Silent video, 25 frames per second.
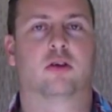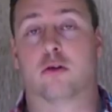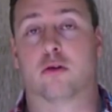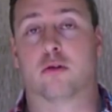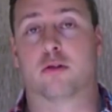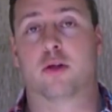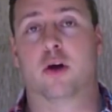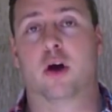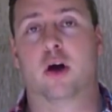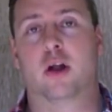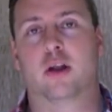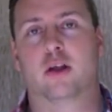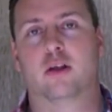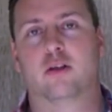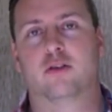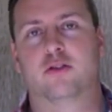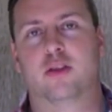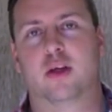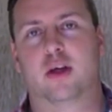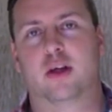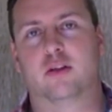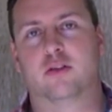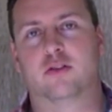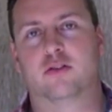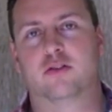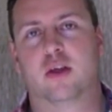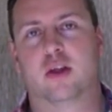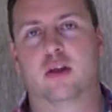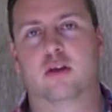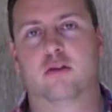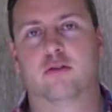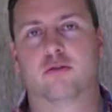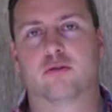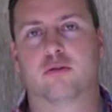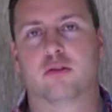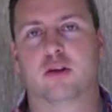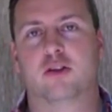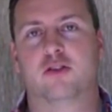So their thought is that instead
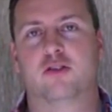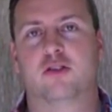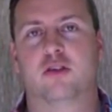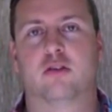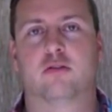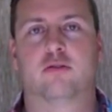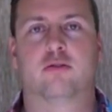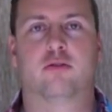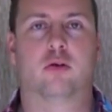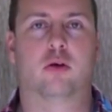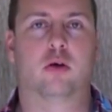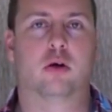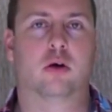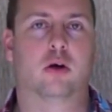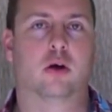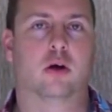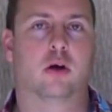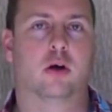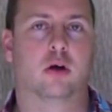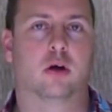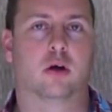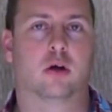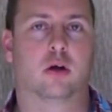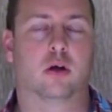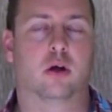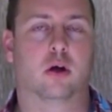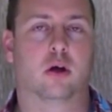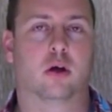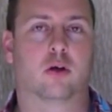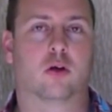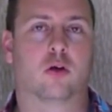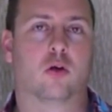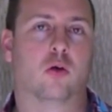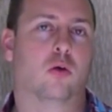of reaching for a